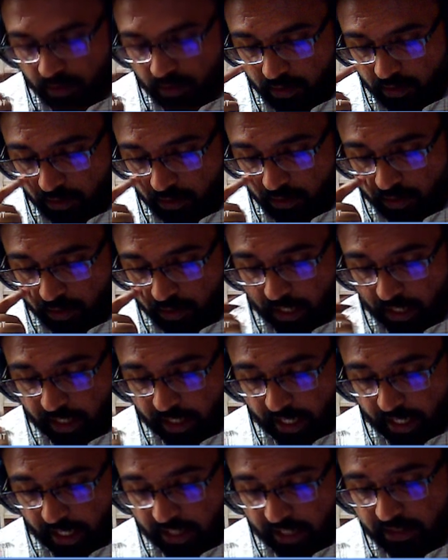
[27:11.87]
So that
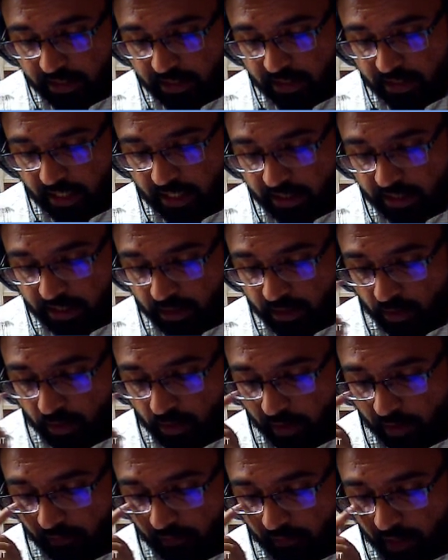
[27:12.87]
energy that is required
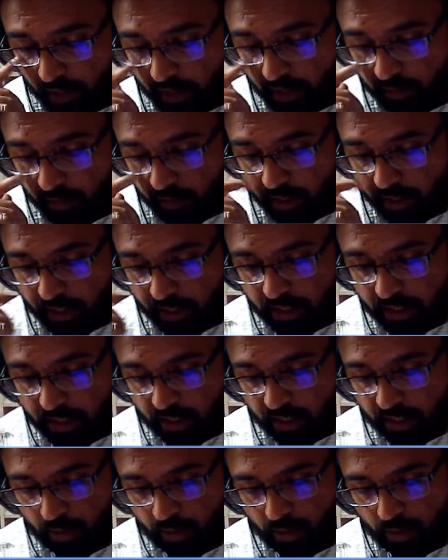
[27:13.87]
for converting the
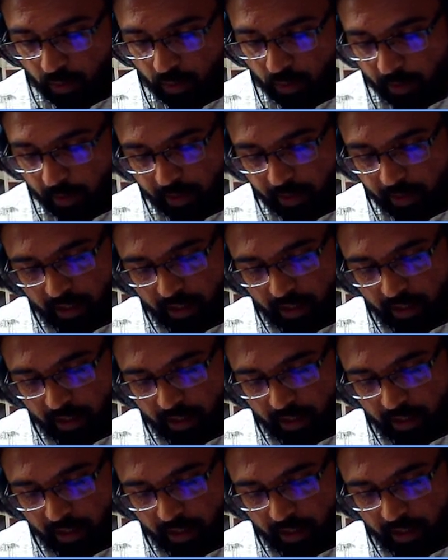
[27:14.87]
liquid to vapor